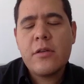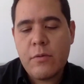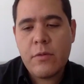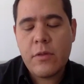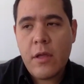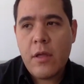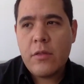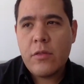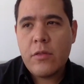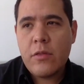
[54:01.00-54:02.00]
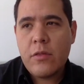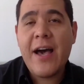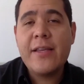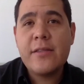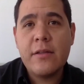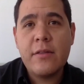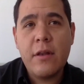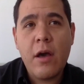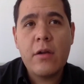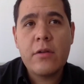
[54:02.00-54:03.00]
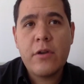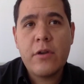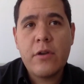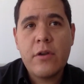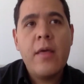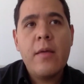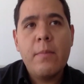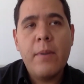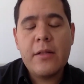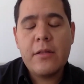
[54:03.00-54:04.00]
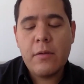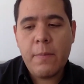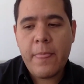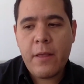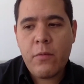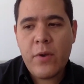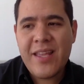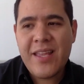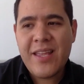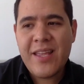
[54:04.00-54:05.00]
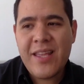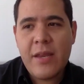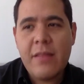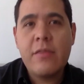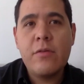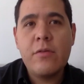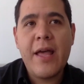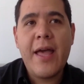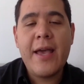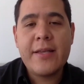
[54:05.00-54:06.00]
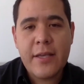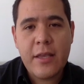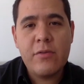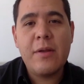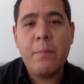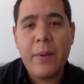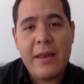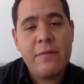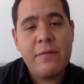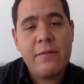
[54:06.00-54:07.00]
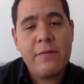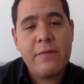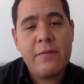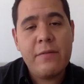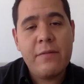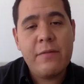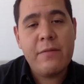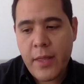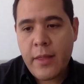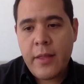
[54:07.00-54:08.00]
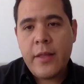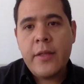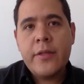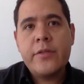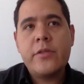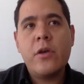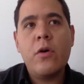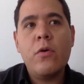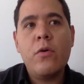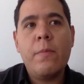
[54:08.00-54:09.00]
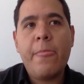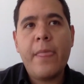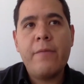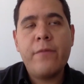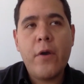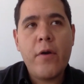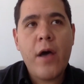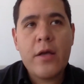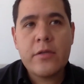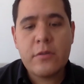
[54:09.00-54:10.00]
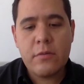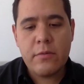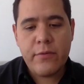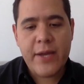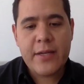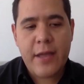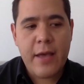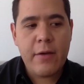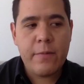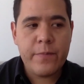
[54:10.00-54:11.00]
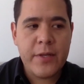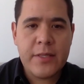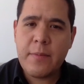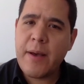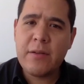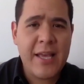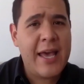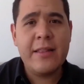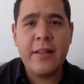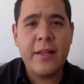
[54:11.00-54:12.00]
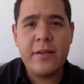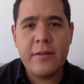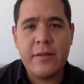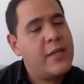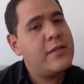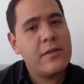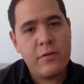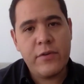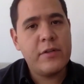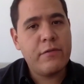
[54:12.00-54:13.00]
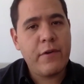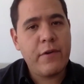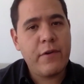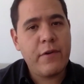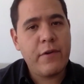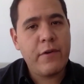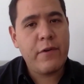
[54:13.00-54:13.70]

to have eyes on the long term, but we need to execute and plan for the short term. So for us right now, it's about handling these current crises